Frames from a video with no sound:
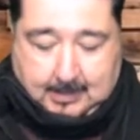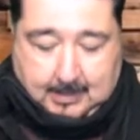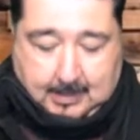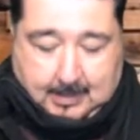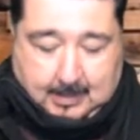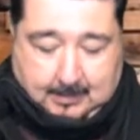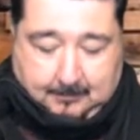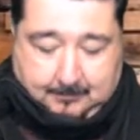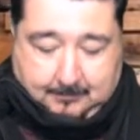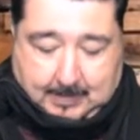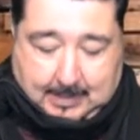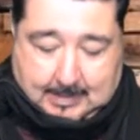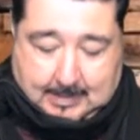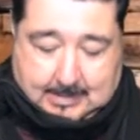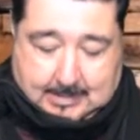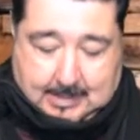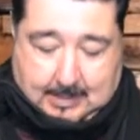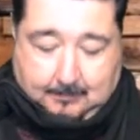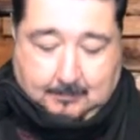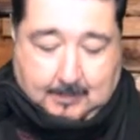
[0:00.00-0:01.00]
like I
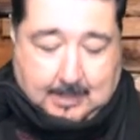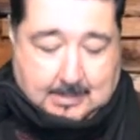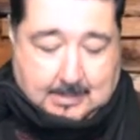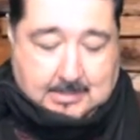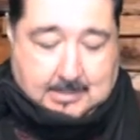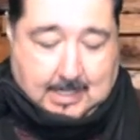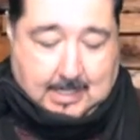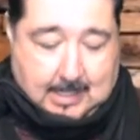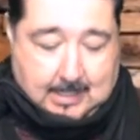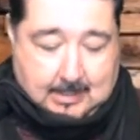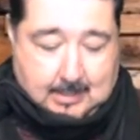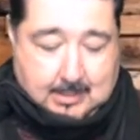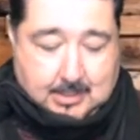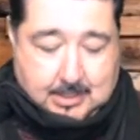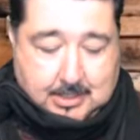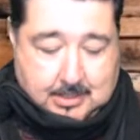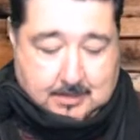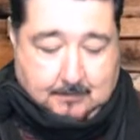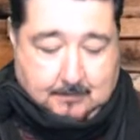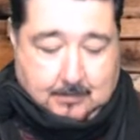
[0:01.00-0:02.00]
said, it's
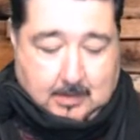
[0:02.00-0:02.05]
stylish.